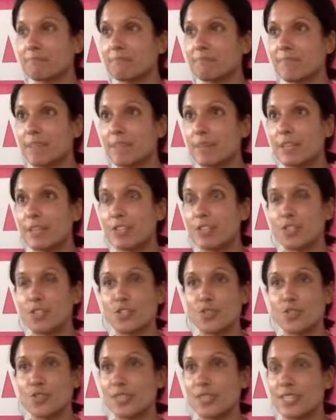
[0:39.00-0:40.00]

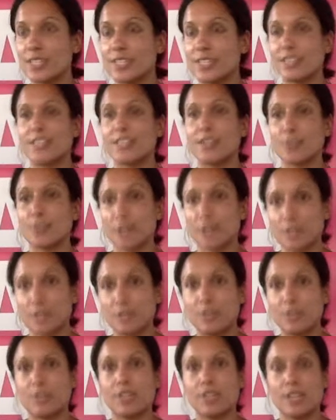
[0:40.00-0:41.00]
Massachusetts. It's
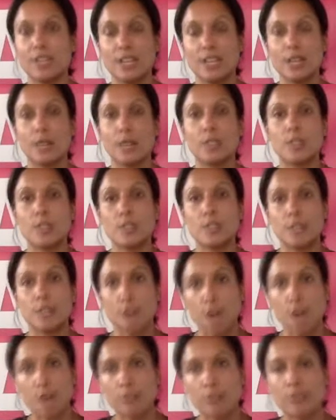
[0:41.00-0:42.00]
incredible what's being
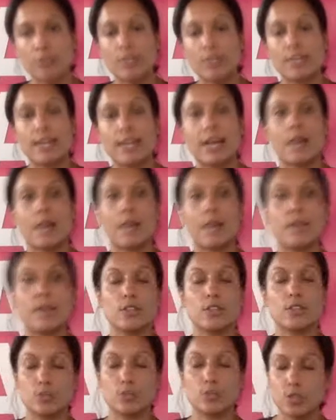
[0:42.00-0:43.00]
offered right now in the
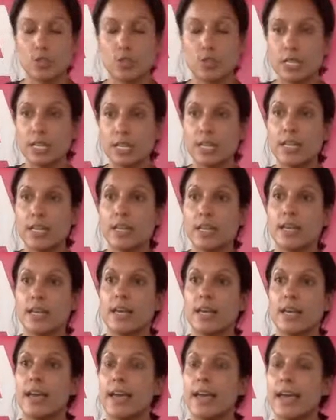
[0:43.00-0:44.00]
community,
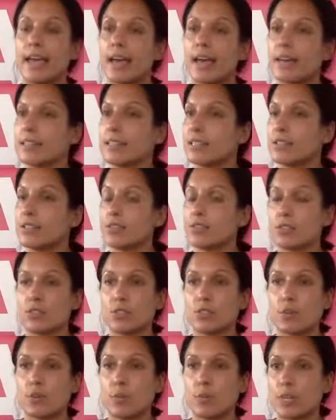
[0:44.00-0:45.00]
and there's
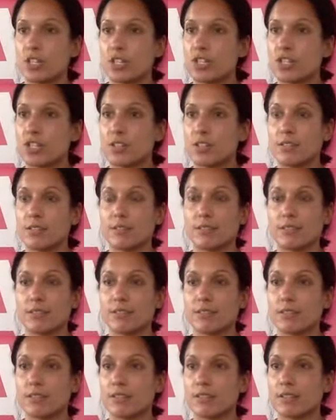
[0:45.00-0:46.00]
so much
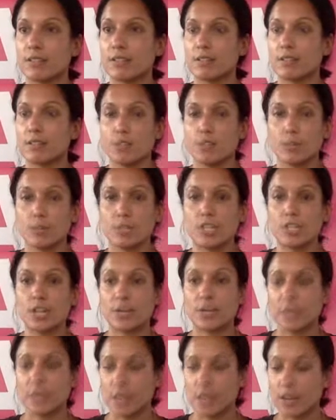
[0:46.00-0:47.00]

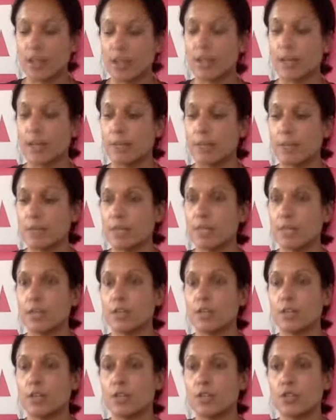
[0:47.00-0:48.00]
out there, and I'm
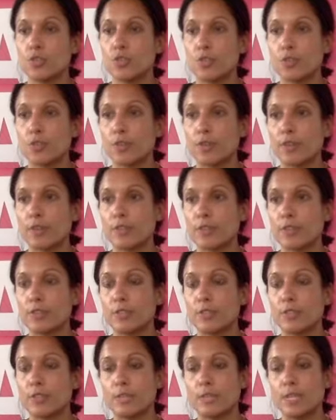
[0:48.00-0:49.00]
super grateful
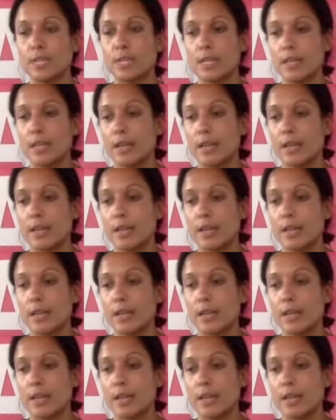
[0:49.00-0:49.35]
to be